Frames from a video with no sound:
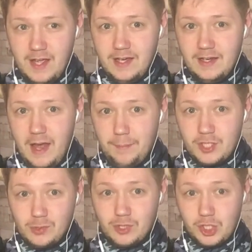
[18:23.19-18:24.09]
in
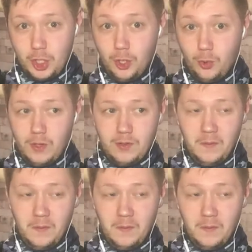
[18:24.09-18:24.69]
episode 2.